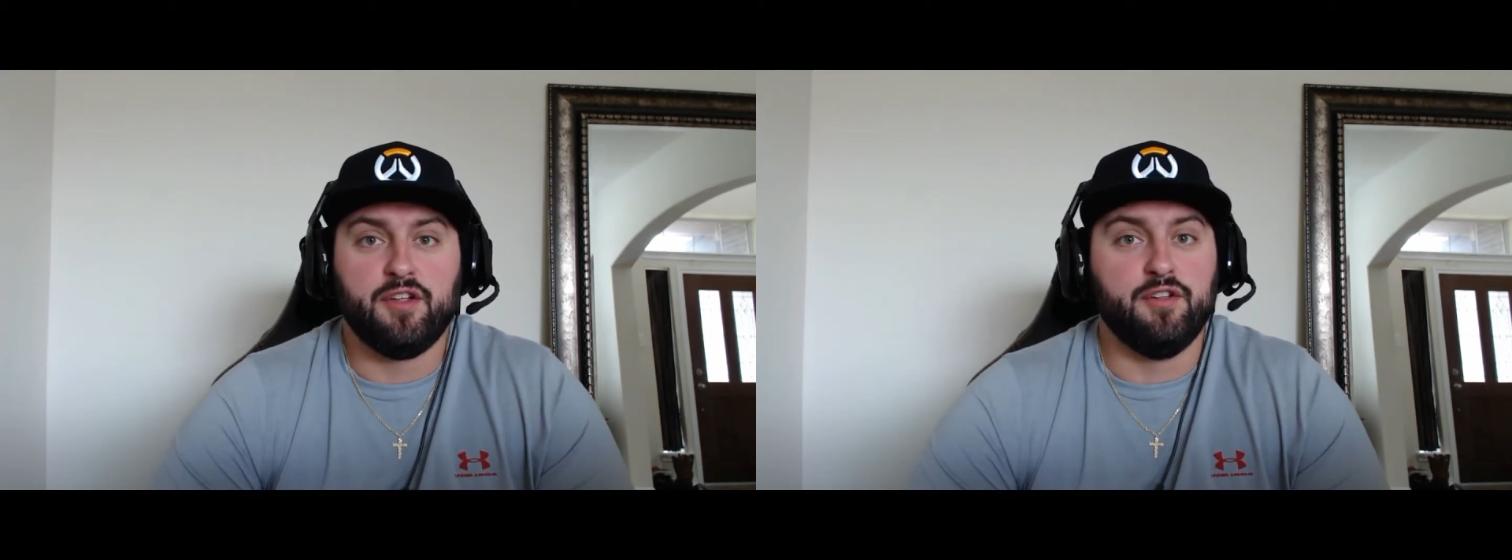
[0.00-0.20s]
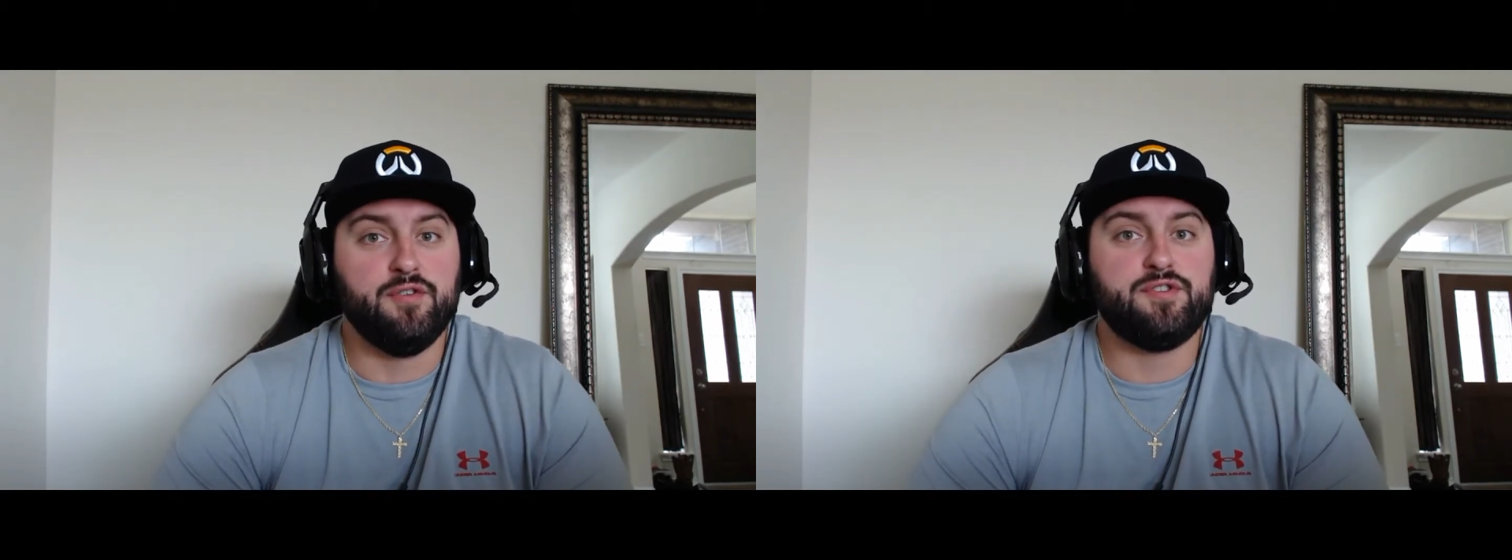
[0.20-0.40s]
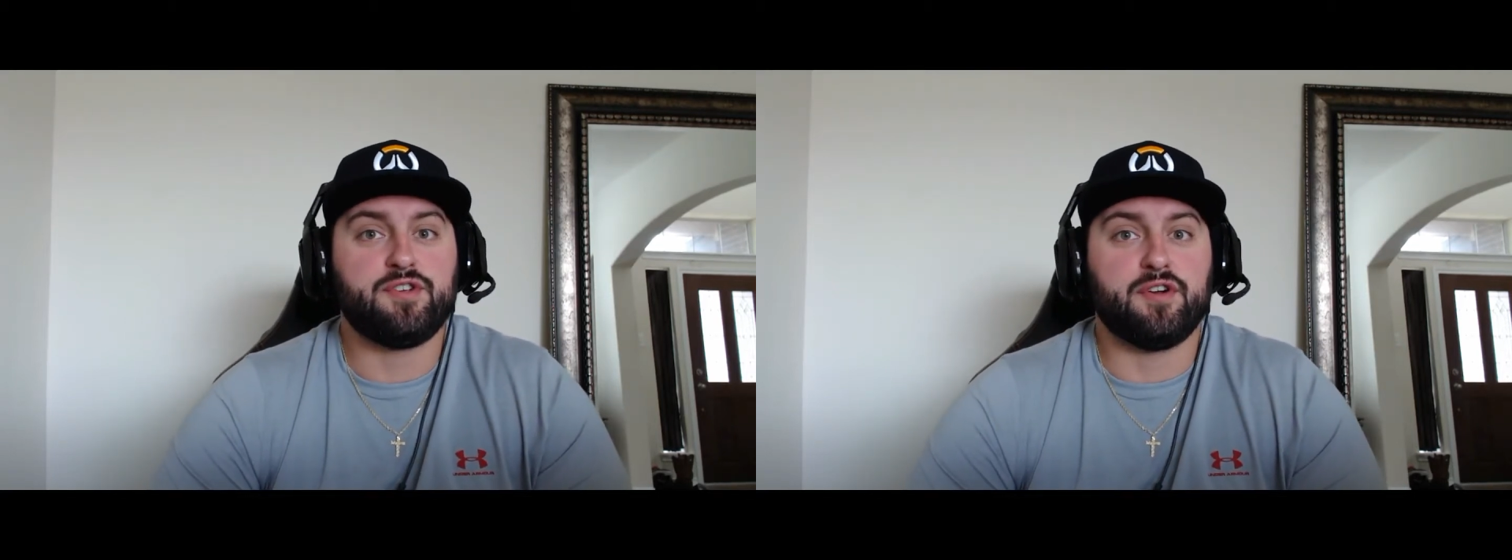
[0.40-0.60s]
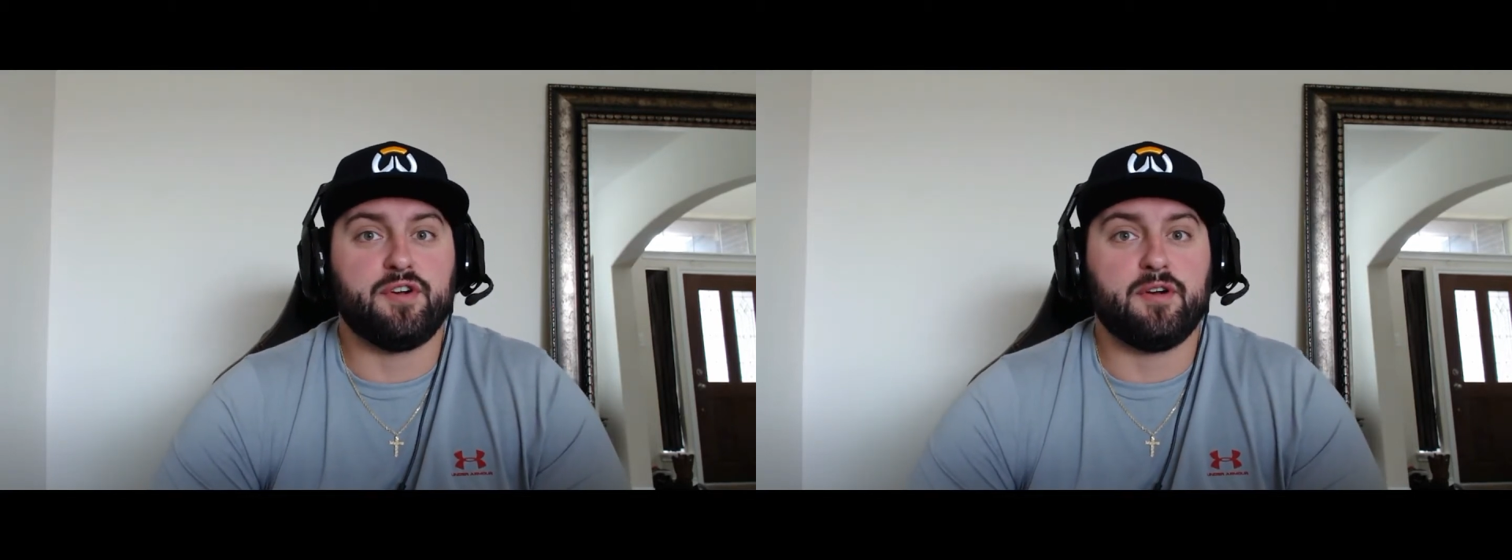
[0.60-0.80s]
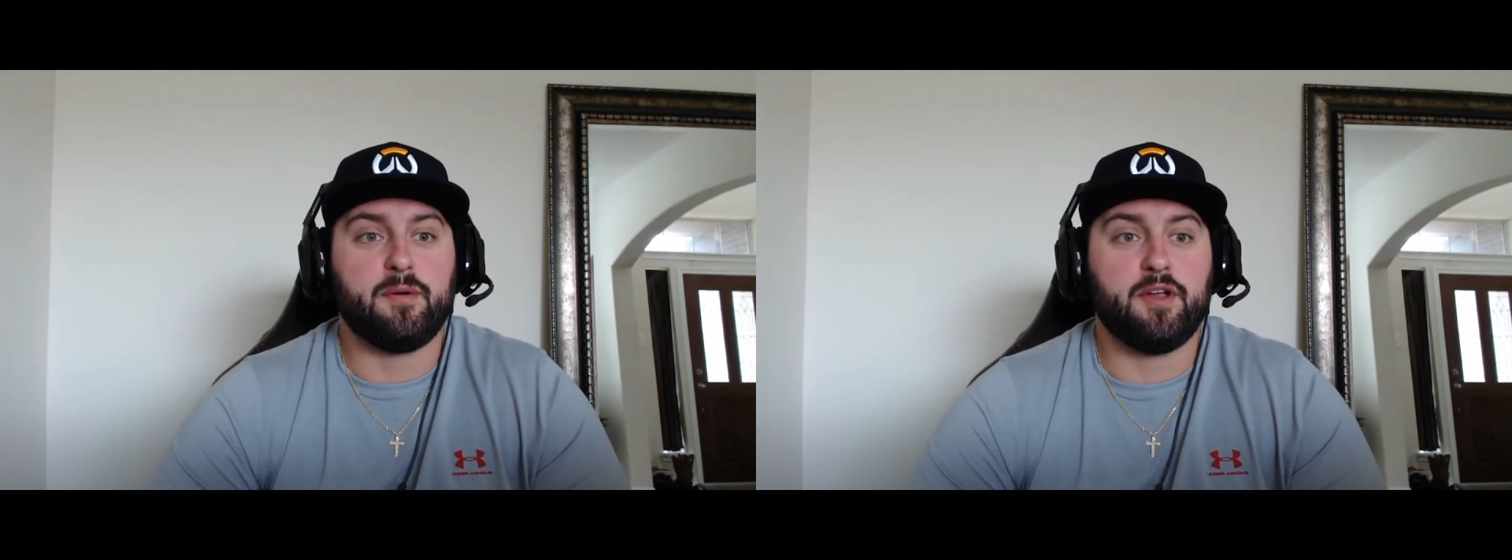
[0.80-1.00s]
lose
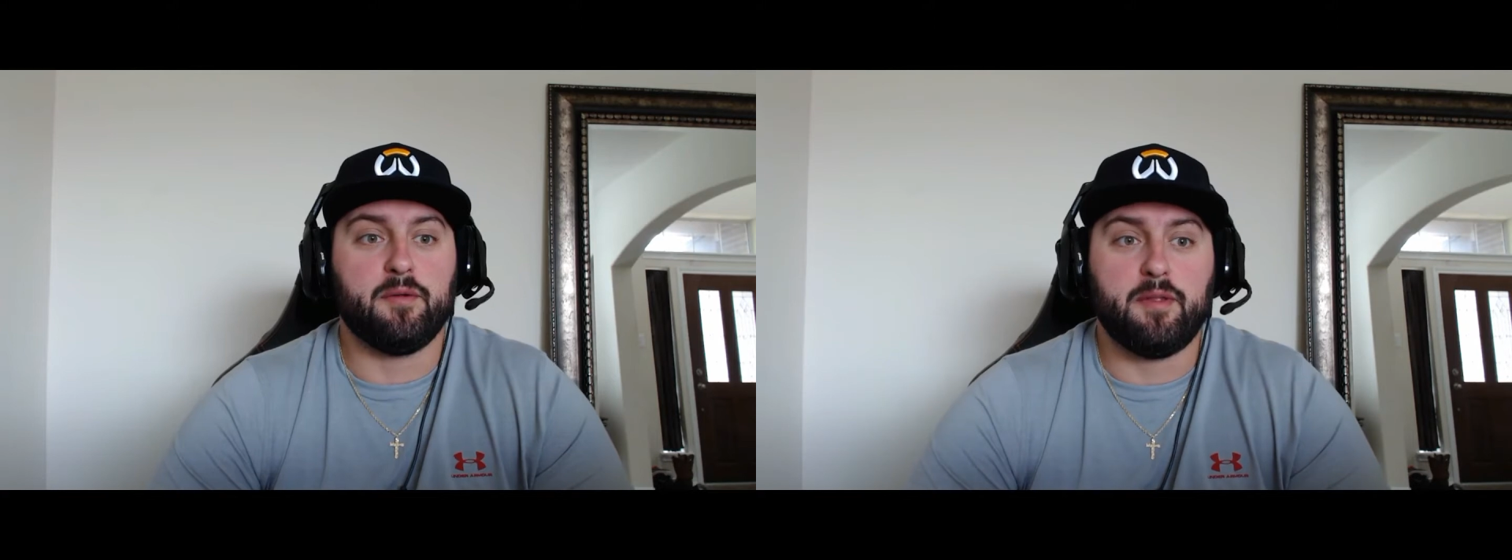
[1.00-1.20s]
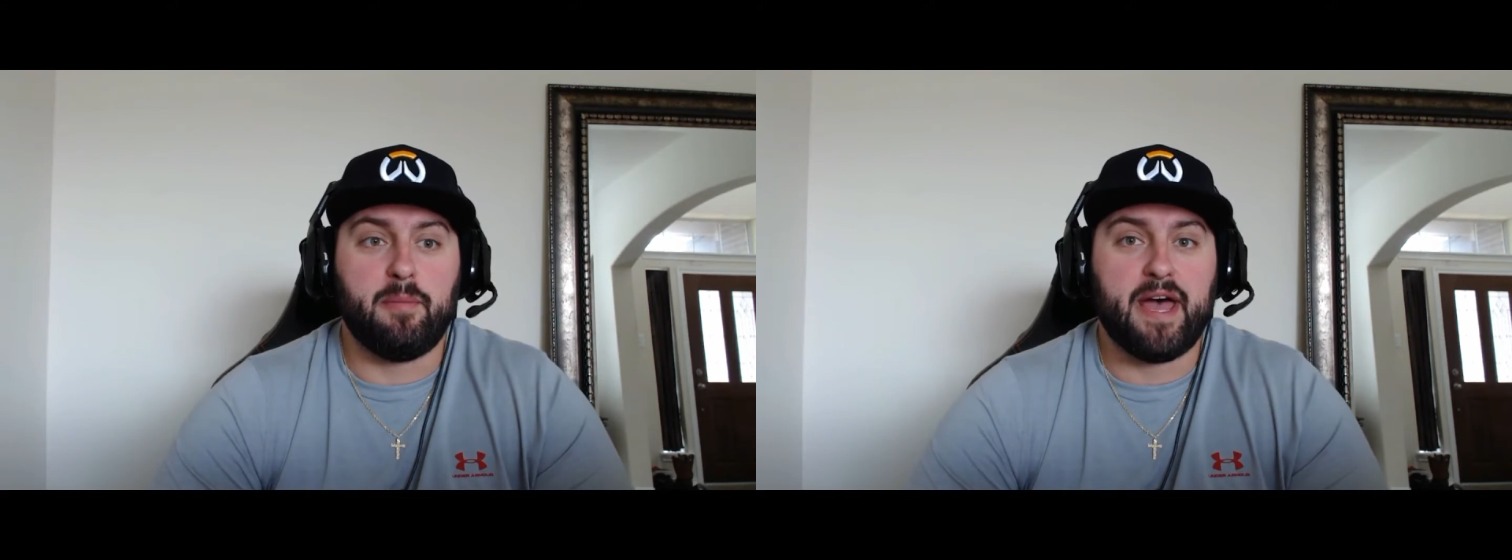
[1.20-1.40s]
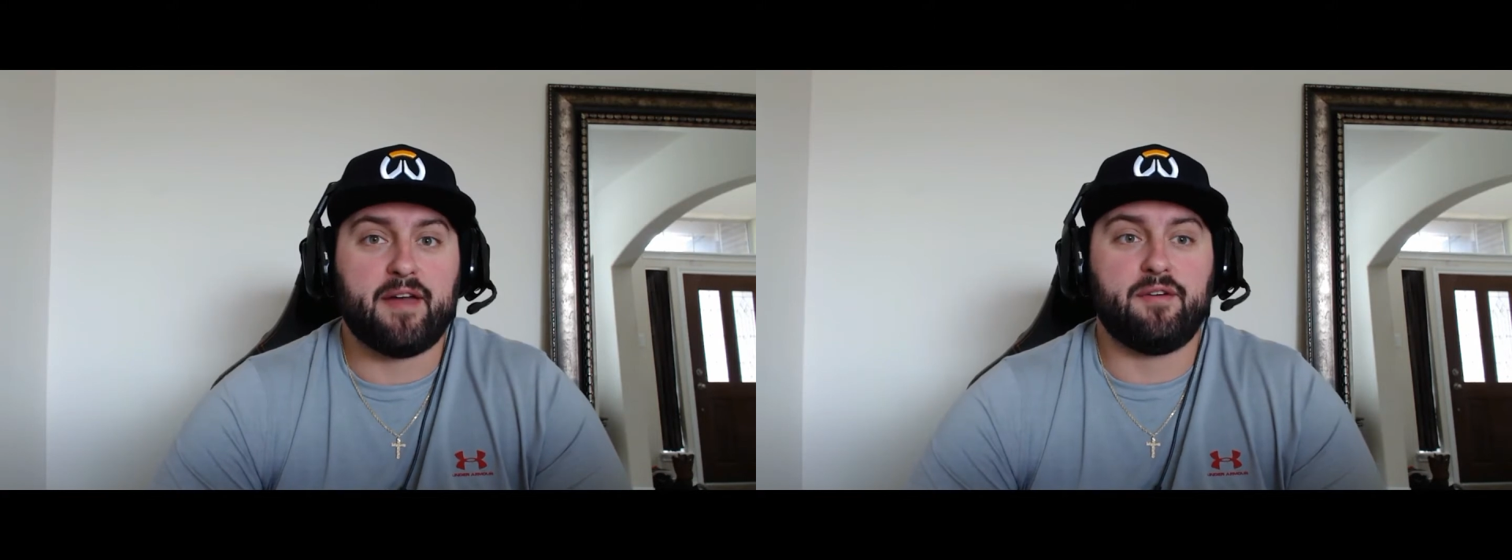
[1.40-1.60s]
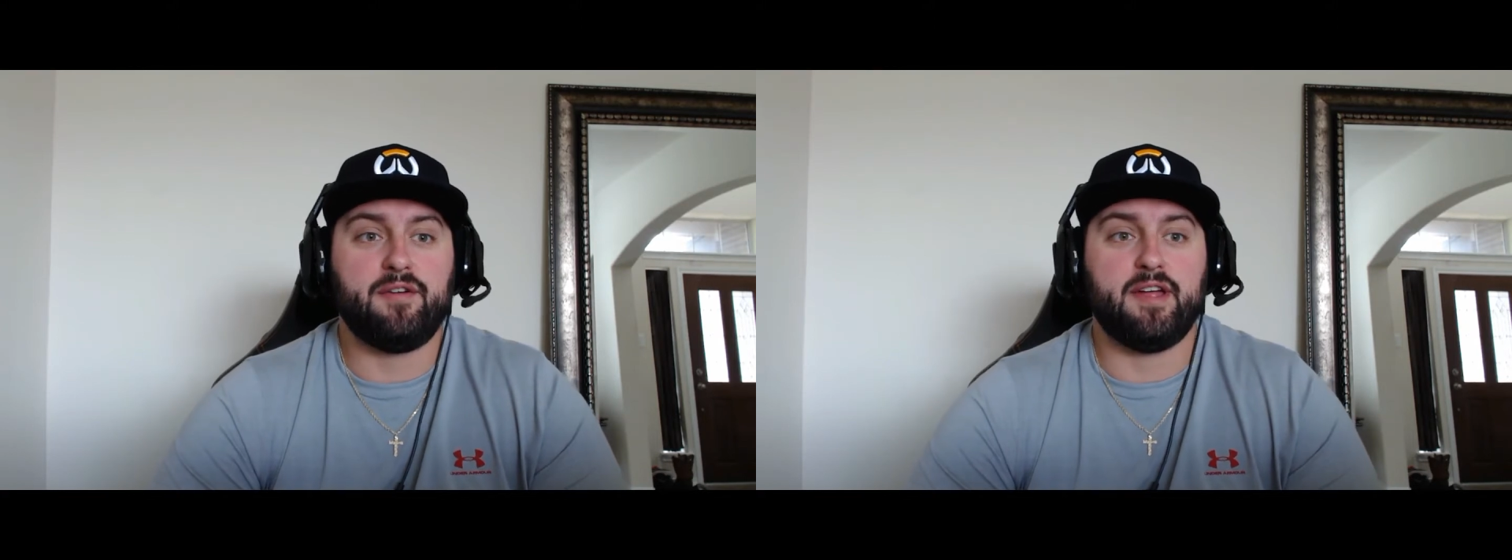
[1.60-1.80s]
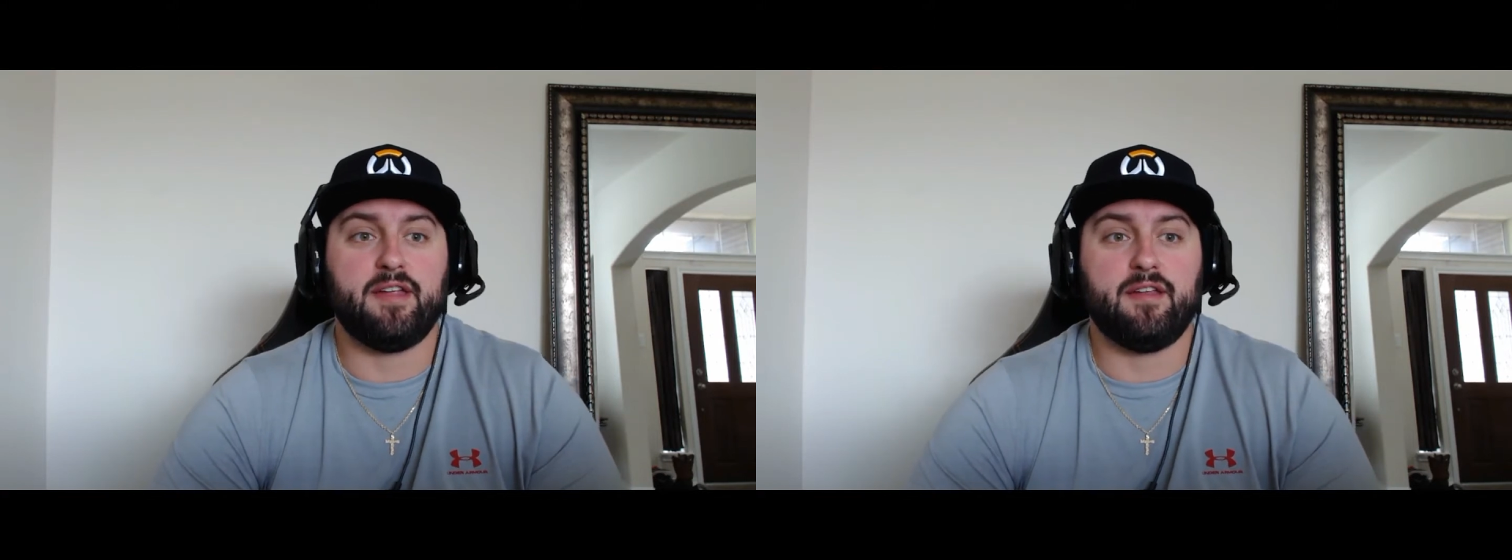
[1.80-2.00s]
the
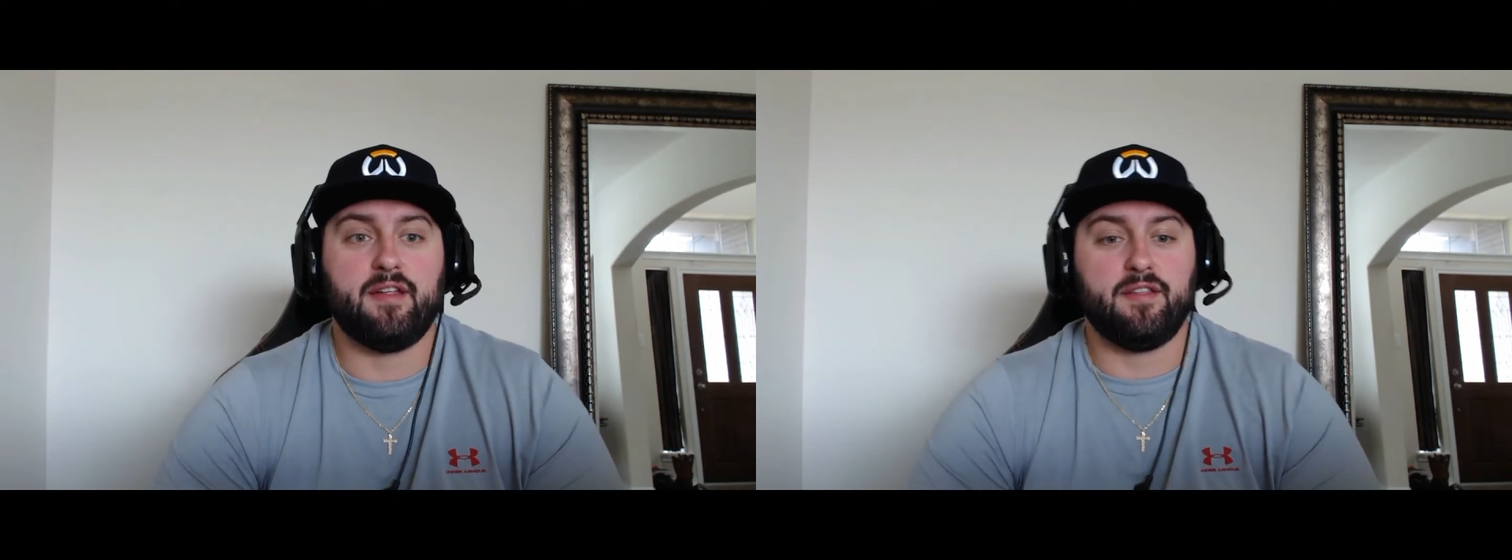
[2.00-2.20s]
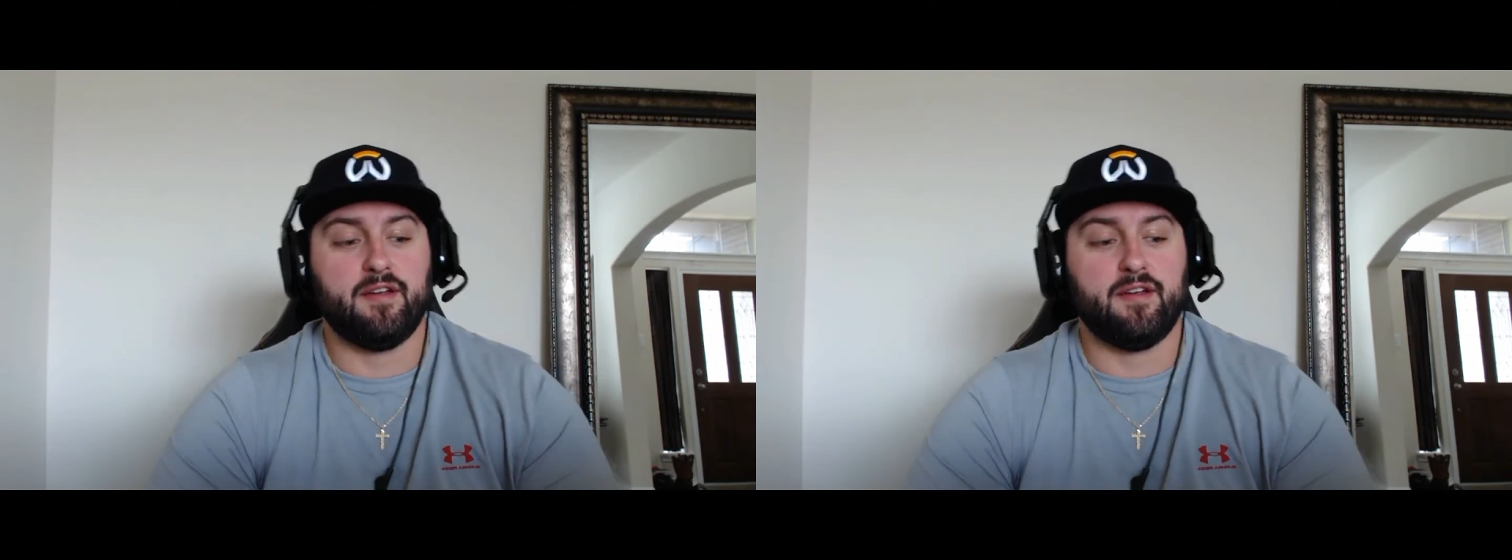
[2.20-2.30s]
battle, and